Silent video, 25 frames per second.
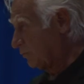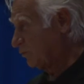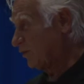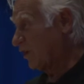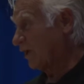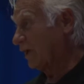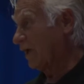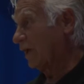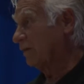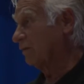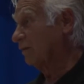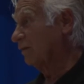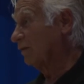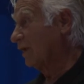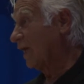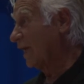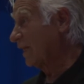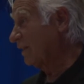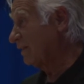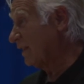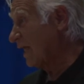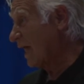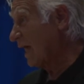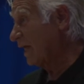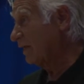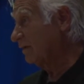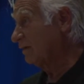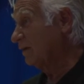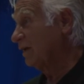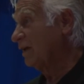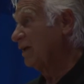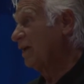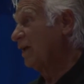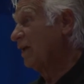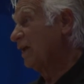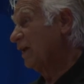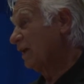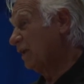them together like that
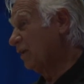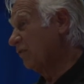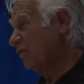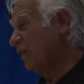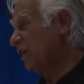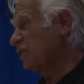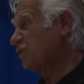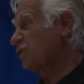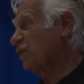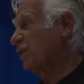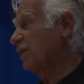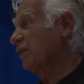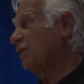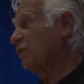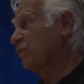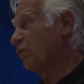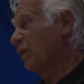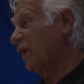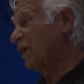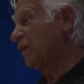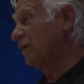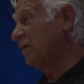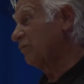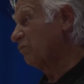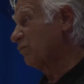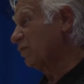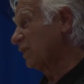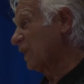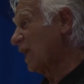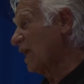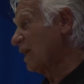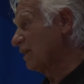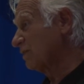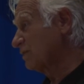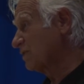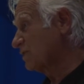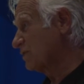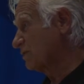and eventually created
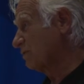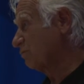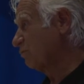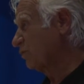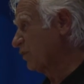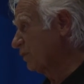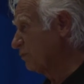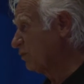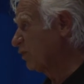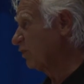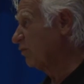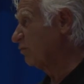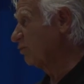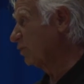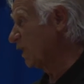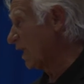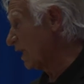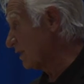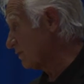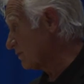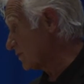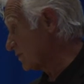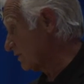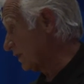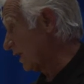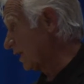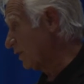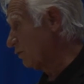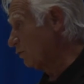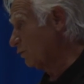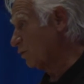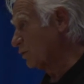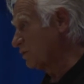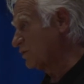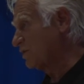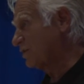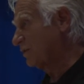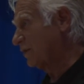plants, primitive plants like
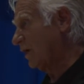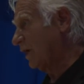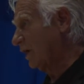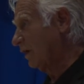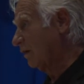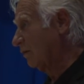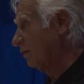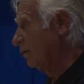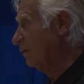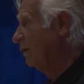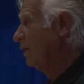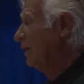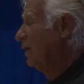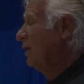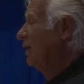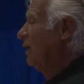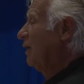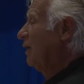horsetail